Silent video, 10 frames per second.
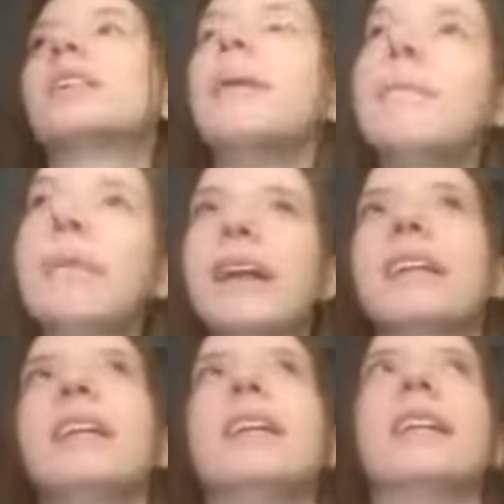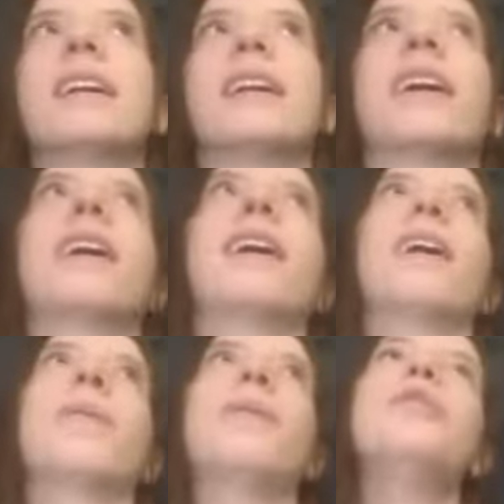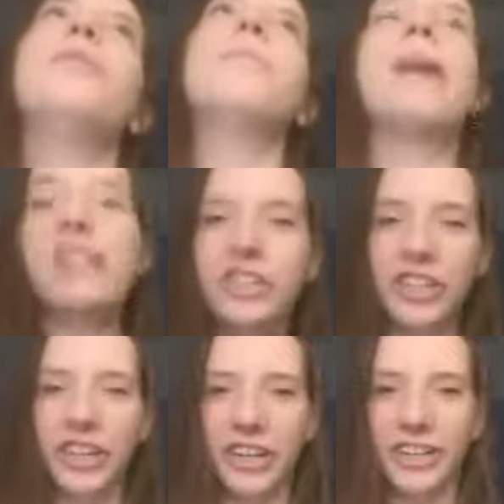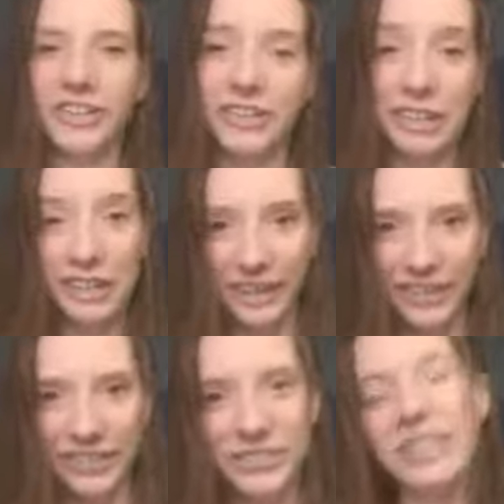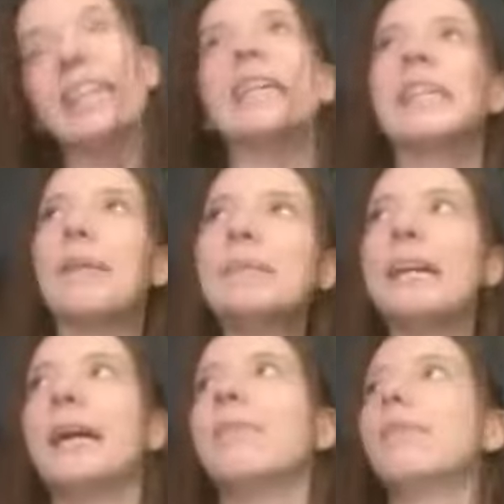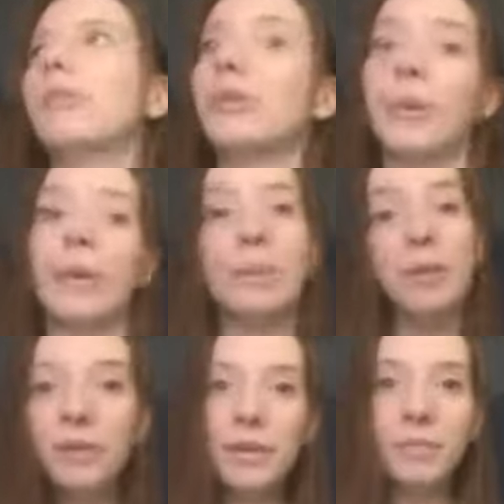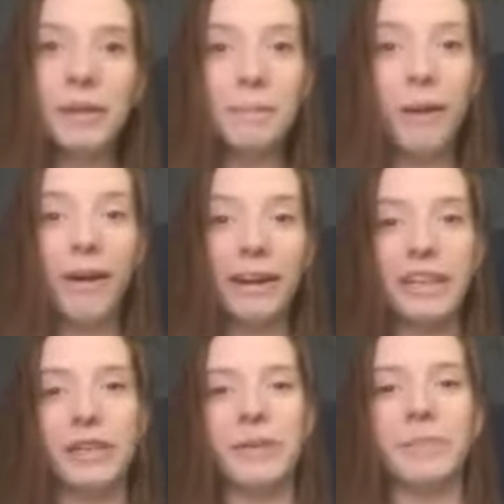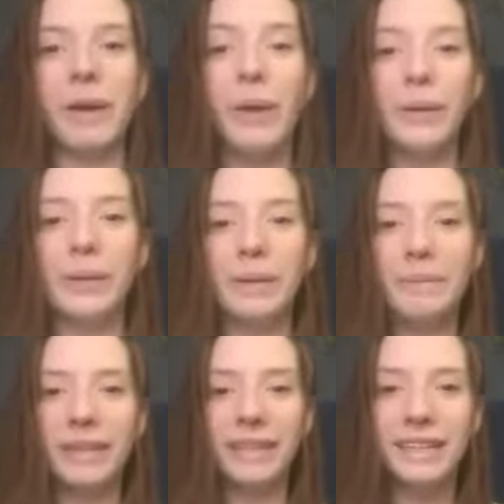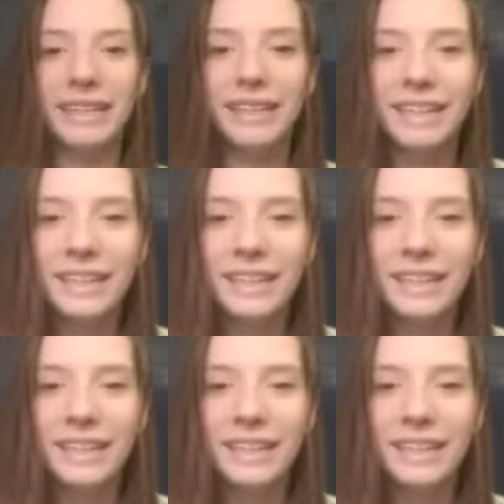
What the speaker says: somebody, when you measure yourself, sometimes when you go in amusement parks, you could only be,